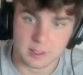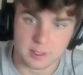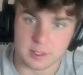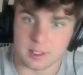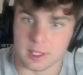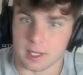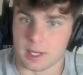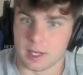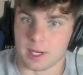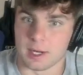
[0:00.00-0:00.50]

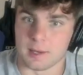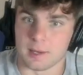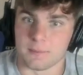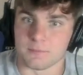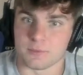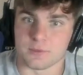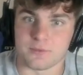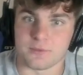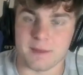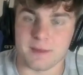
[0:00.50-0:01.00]
Um,
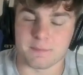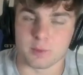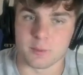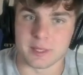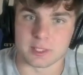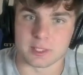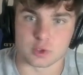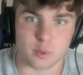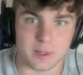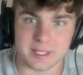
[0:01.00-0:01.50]
five per week,
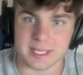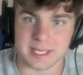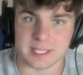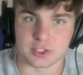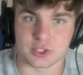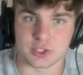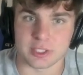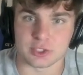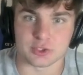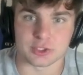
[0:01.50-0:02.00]
20 extra
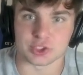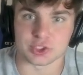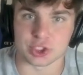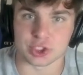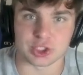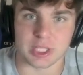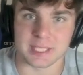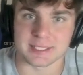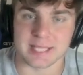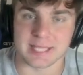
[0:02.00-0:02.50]
entries, just
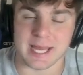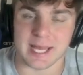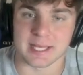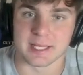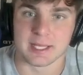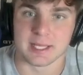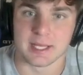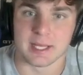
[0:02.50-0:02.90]
like that.